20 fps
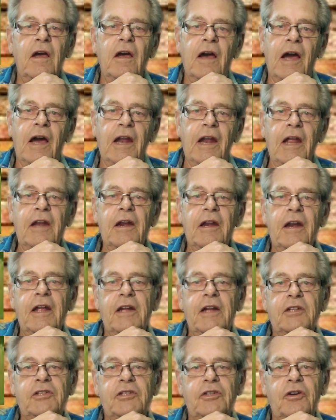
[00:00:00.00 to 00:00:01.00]
An
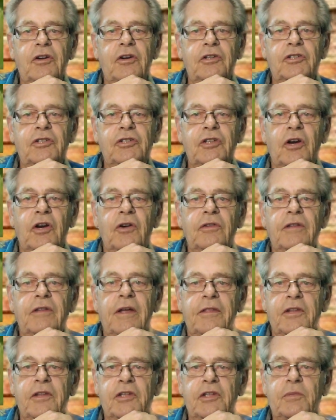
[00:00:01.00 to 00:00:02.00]
internet search showed
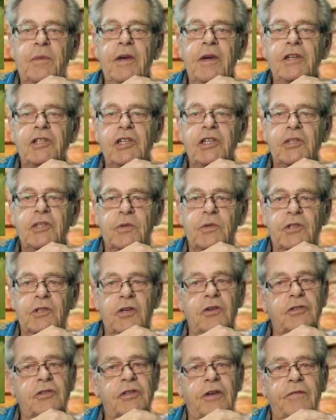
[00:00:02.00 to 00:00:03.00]
that the species was
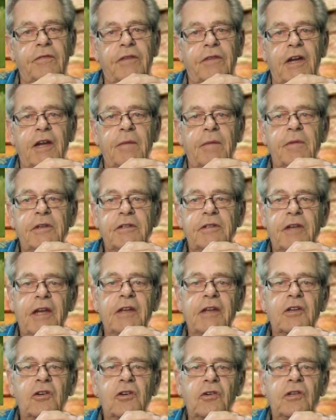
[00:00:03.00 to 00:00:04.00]
also venomous
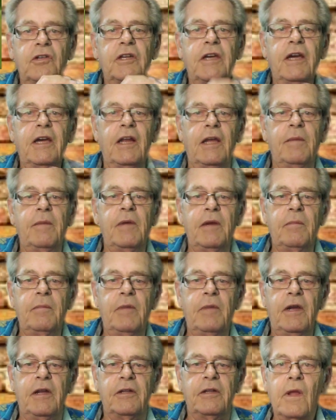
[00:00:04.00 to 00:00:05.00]
and could kill him in
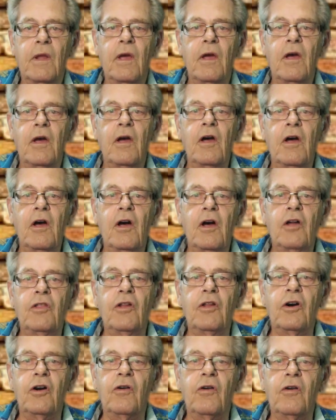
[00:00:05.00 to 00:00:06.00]
minutes.
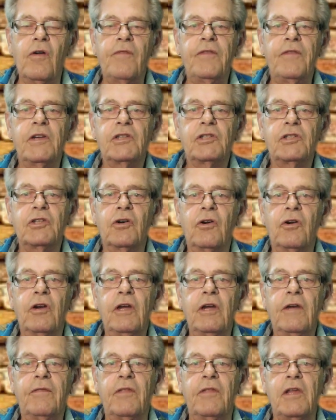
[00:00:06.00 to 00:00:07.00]
The horrific
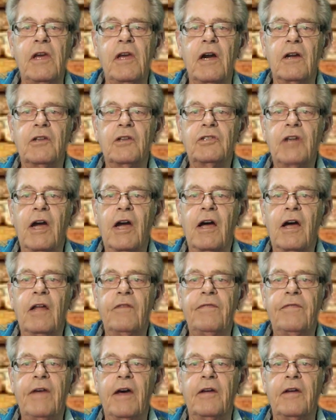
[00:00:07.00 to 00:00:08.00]
story of the young child
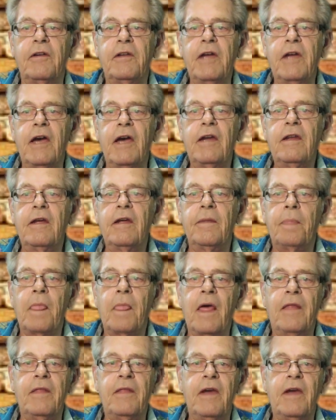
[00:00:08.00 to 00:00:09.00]
found dead
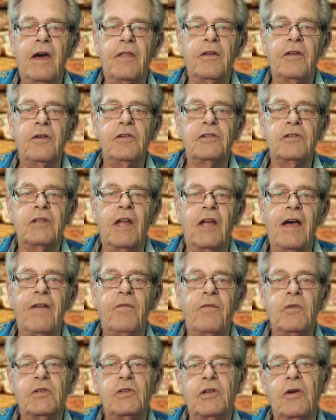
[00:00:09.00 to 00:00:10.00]
and the other whose
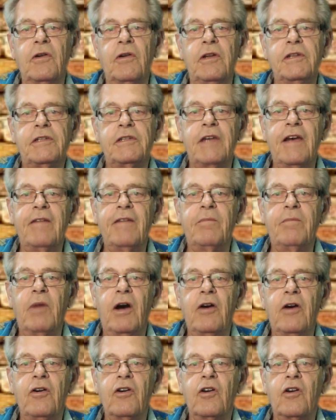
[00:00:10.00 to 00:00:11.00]
life was only saved
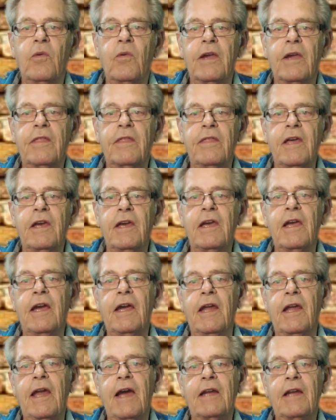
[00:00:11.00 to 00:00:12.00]
by her quick thinking
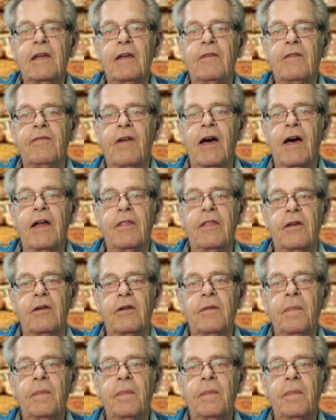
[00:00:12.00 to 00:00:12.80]
and acting father